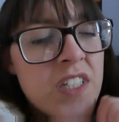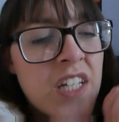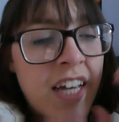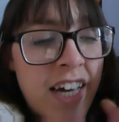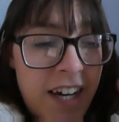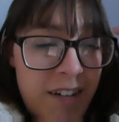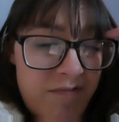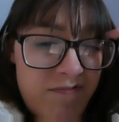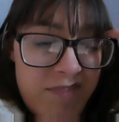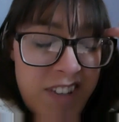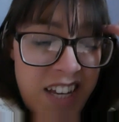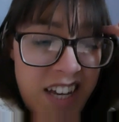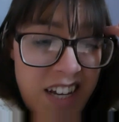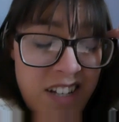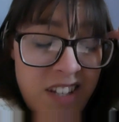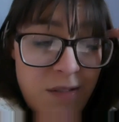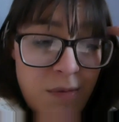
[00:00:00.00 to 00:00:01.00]
Yeah, I
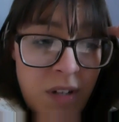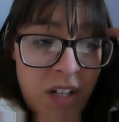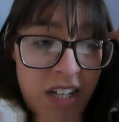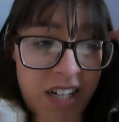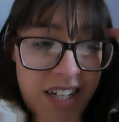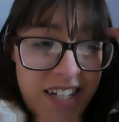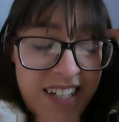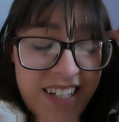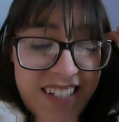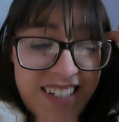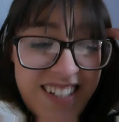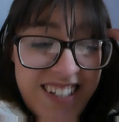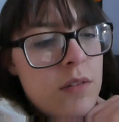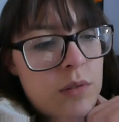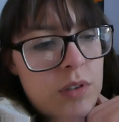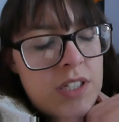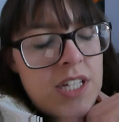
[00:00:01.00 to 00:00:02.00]
guess we'll
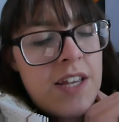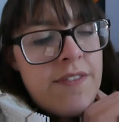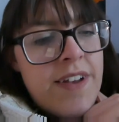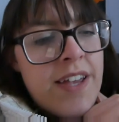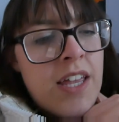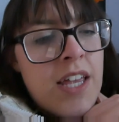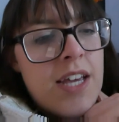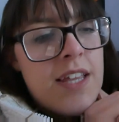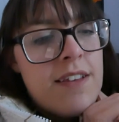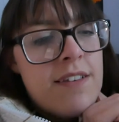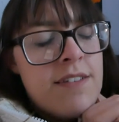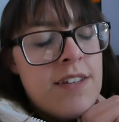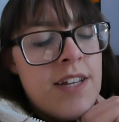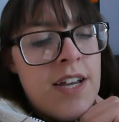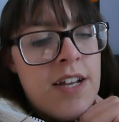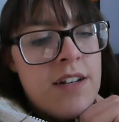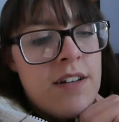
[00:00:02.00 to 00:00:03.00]
see if I can get this
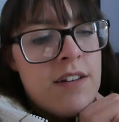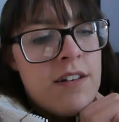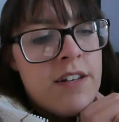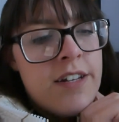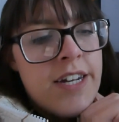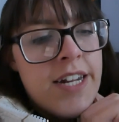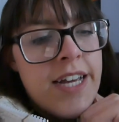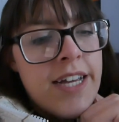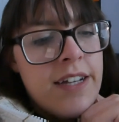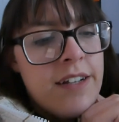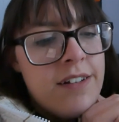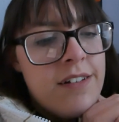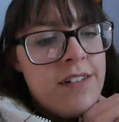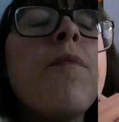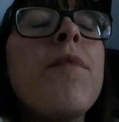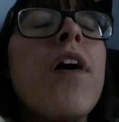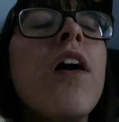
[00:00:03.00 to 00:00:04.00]
done tonight.
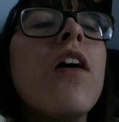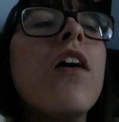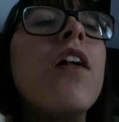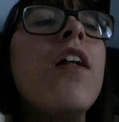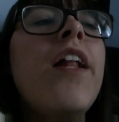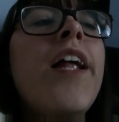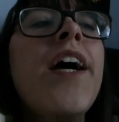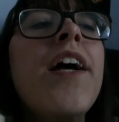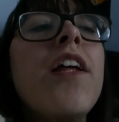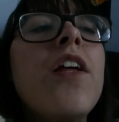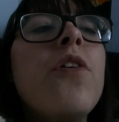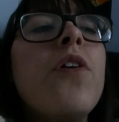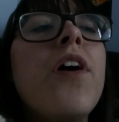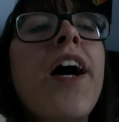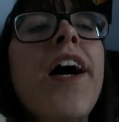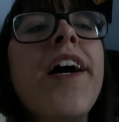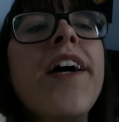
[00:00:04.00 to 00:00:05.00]
I'm not gonna lie to you
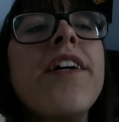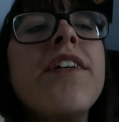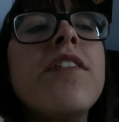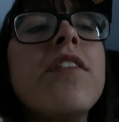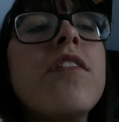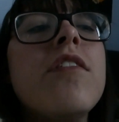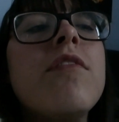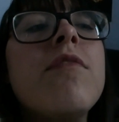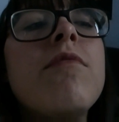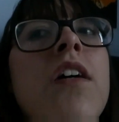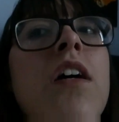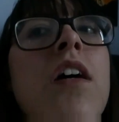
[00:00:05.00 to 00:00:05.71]
guys.